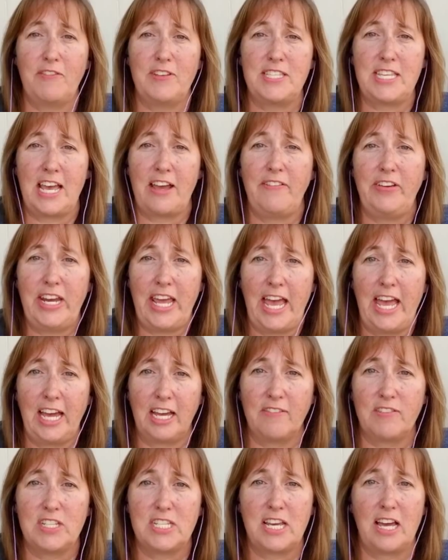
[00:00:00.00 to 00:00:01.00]
is having a
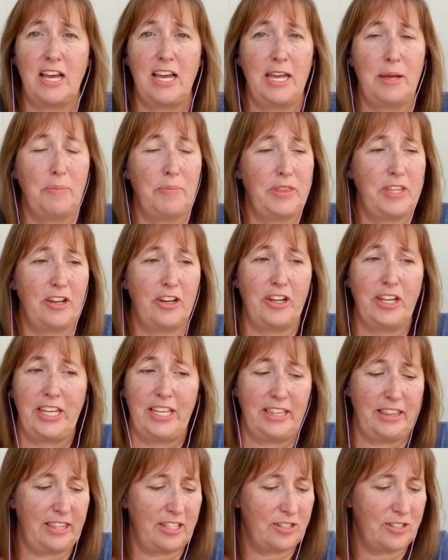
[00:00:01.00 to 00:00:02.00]
heck of a time.
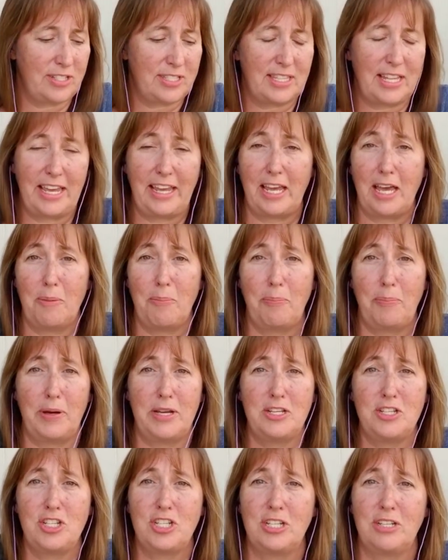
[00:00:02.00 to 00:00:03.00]
There's like a
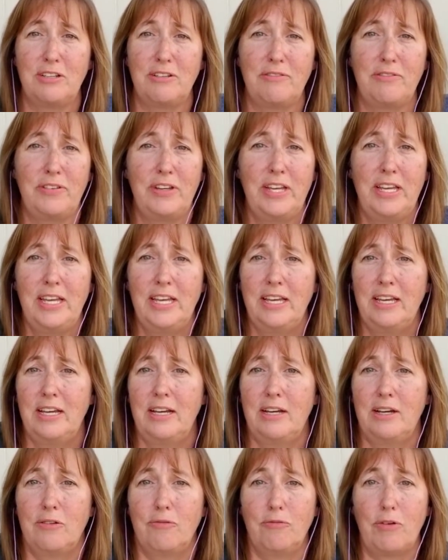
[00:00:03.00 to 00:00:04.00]
bunch of
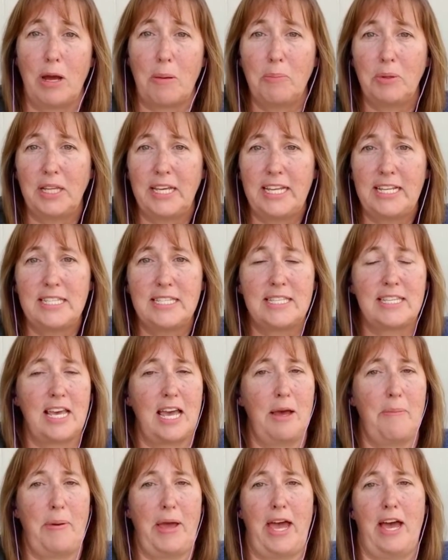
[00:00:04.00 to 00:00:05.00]
rumblings
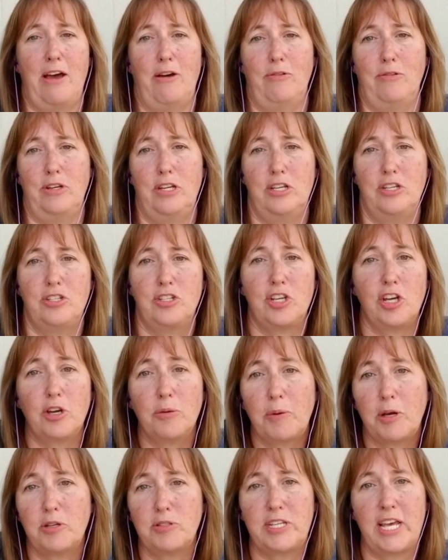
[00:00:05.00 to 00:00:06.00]
about
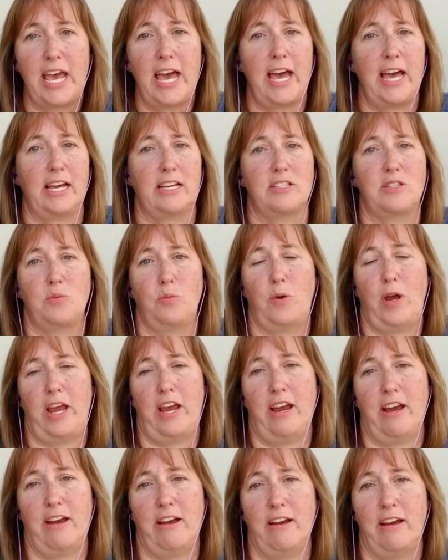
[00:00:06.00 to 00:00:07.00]
TurboTax,
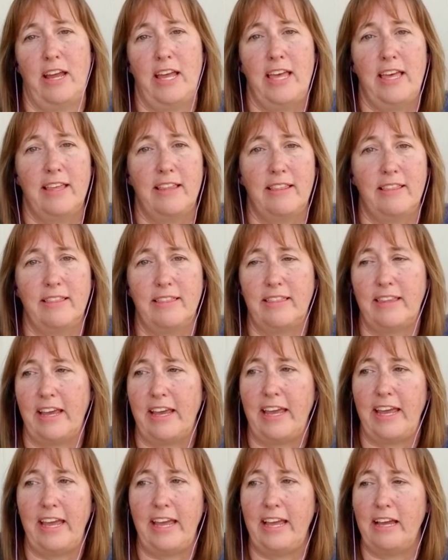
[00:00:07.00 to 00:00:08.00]
where
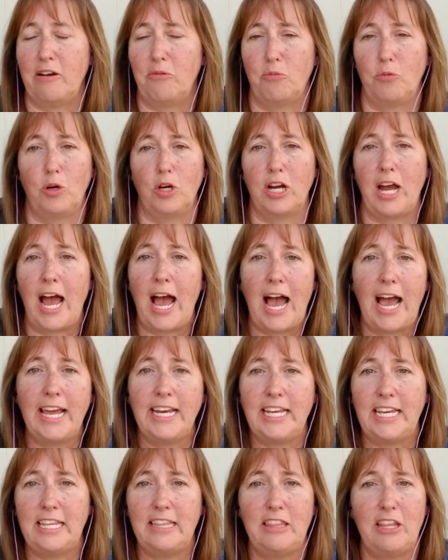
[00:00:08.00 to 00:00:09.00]
they were
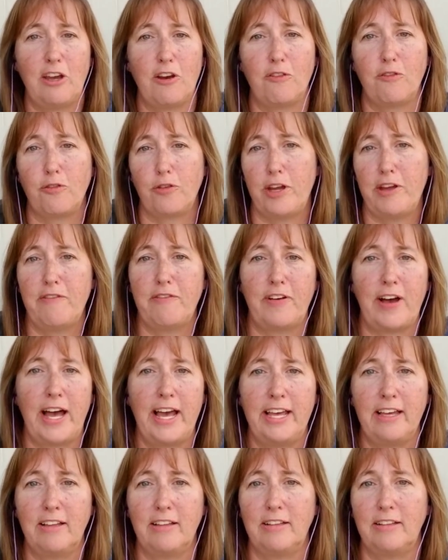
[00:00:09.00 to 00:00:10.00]
hiding their free
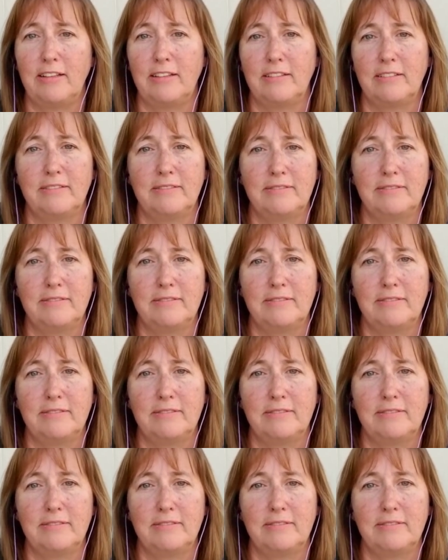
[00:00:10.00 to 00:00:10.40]
file